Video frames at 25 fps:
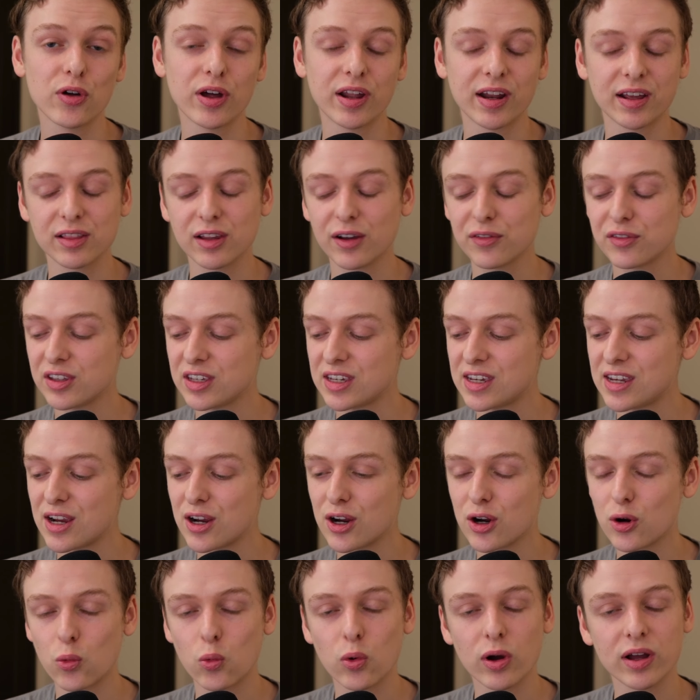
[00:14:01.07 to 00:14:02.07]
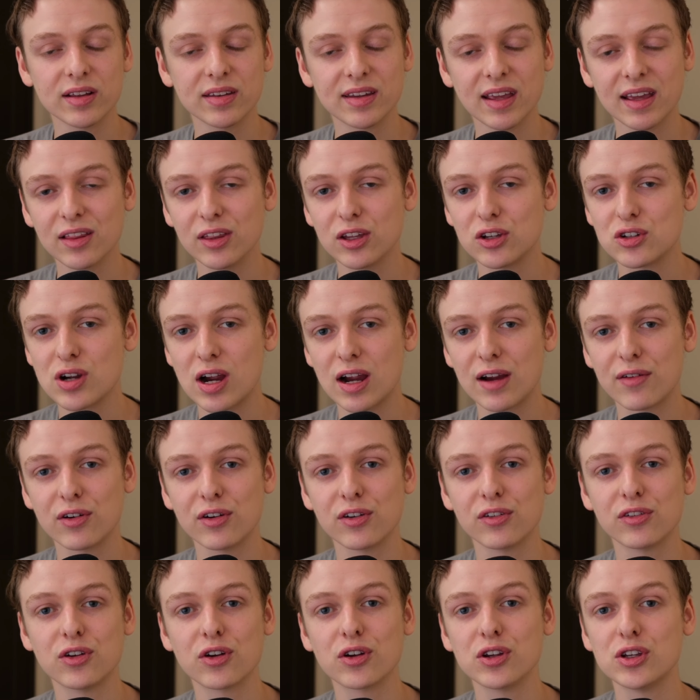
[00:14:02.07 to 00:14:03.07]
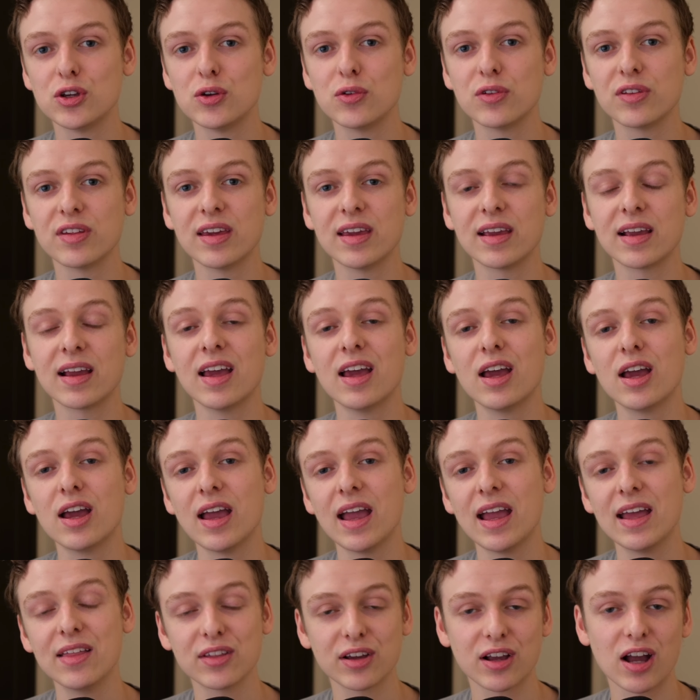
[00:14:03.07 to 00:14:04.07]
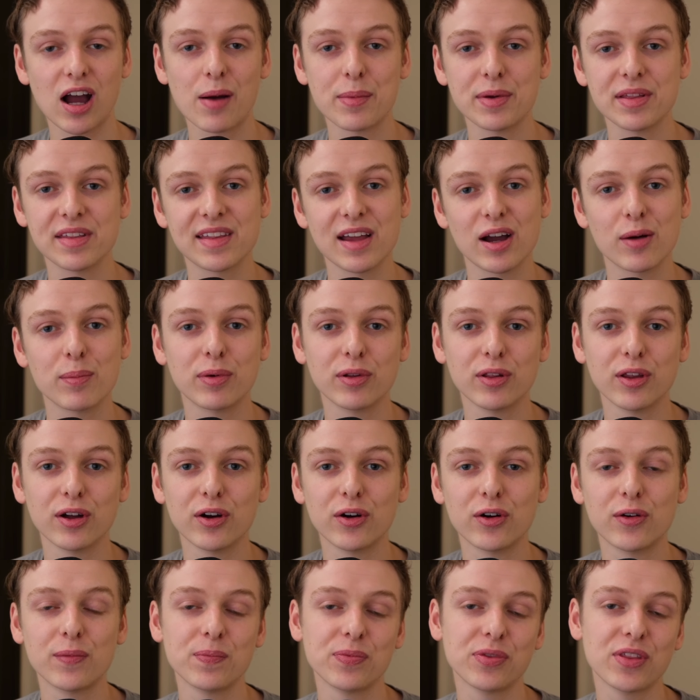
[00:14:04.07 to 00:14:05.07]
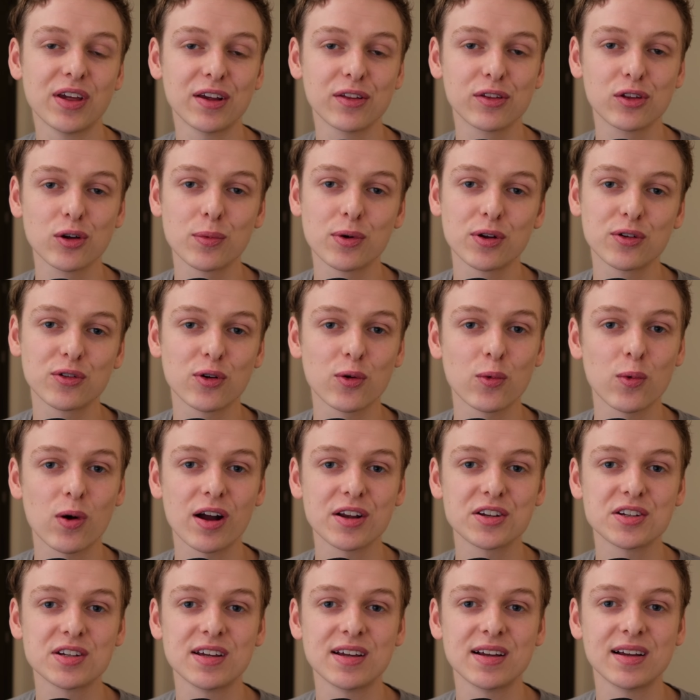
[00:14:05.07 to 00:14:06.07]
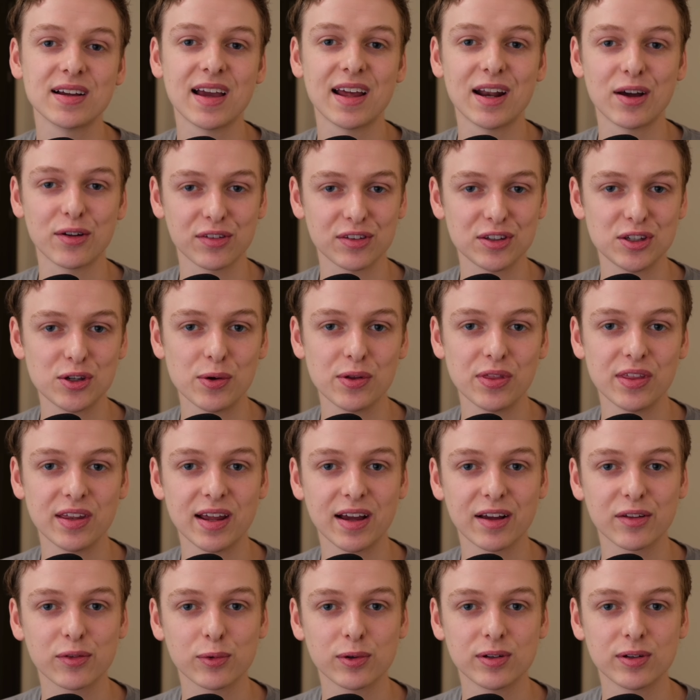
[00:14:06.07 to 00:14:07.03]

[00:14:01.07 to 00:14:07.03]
and I'd love to hear what daily drivers you're using in the comments down below. Thanks so much for watching, and I'll see you in the next one.